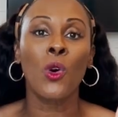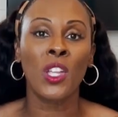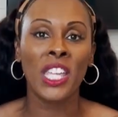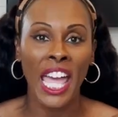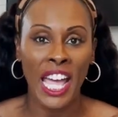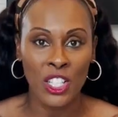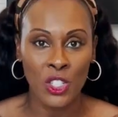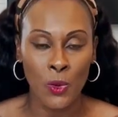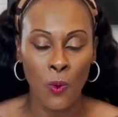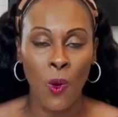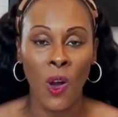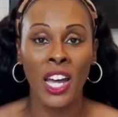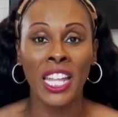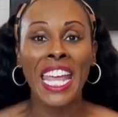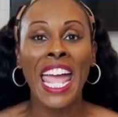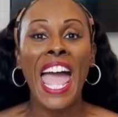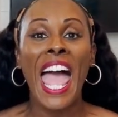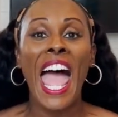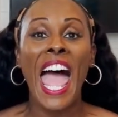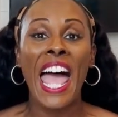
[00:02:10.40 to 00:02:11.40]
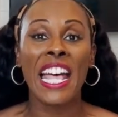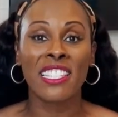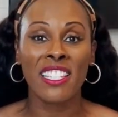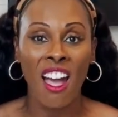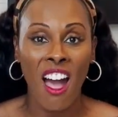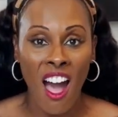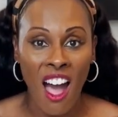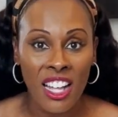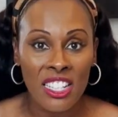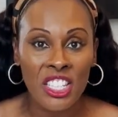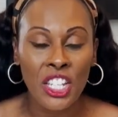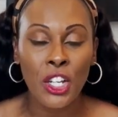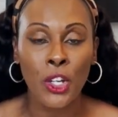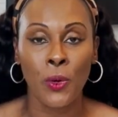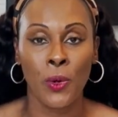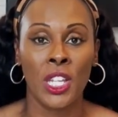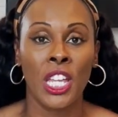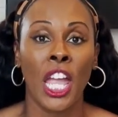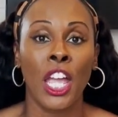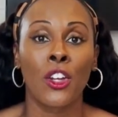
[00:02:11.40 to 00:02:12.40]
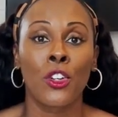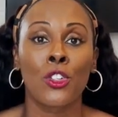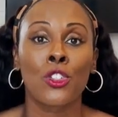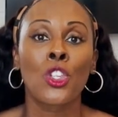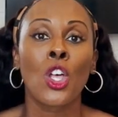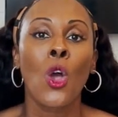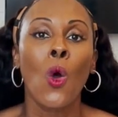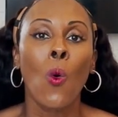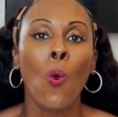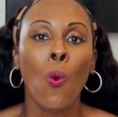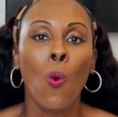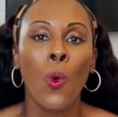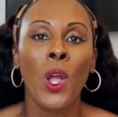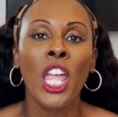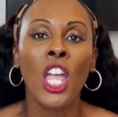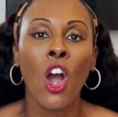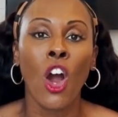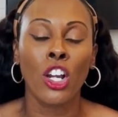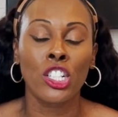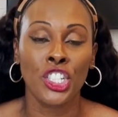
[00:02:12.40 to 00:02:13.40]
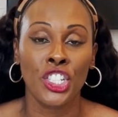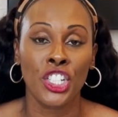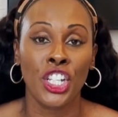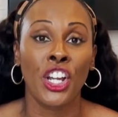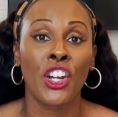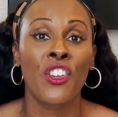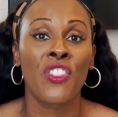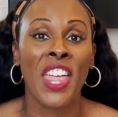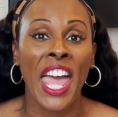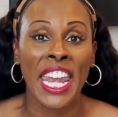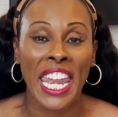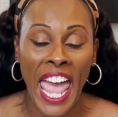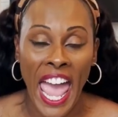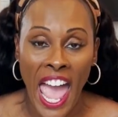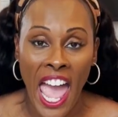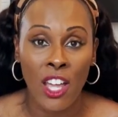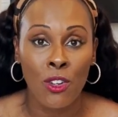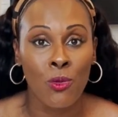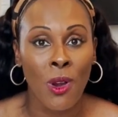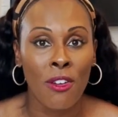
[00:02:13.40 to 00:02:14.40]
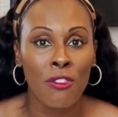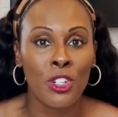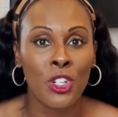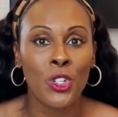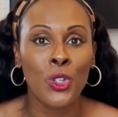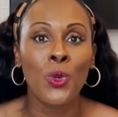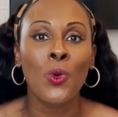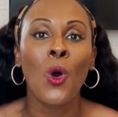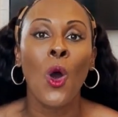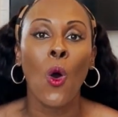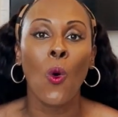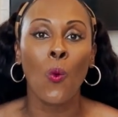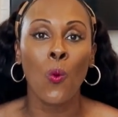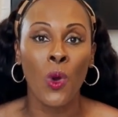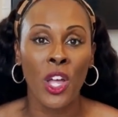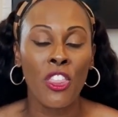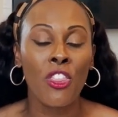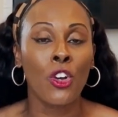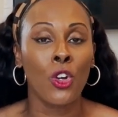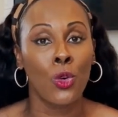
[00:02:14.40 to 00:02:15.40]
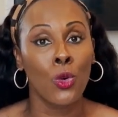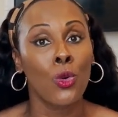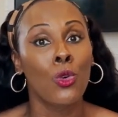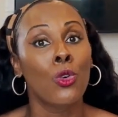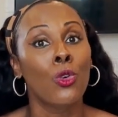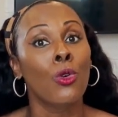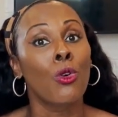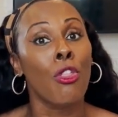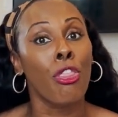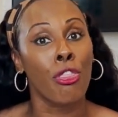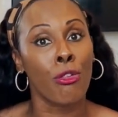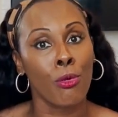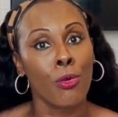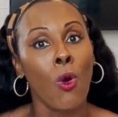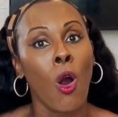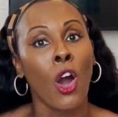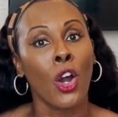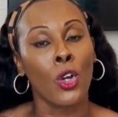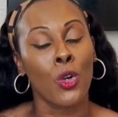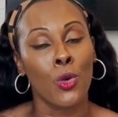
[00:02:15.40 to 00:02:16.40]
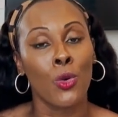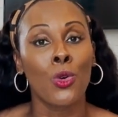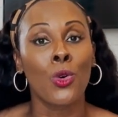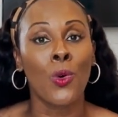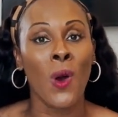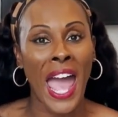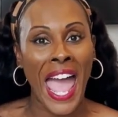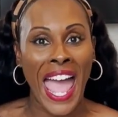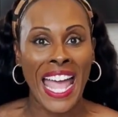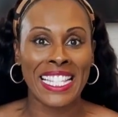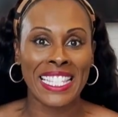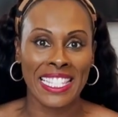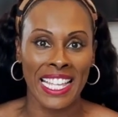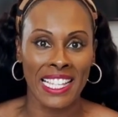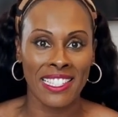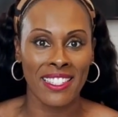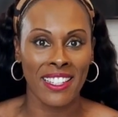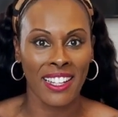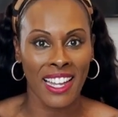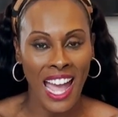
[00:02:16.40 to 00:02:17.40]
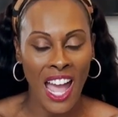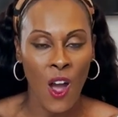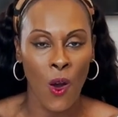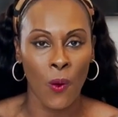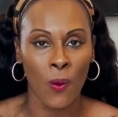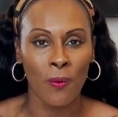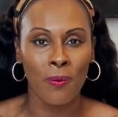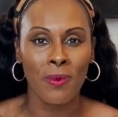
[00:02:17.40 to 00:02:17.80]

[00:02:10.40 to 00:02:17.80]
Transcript: Well, guess what? As content creators, we are shared that ad revenue with Google through our Google AdSense account.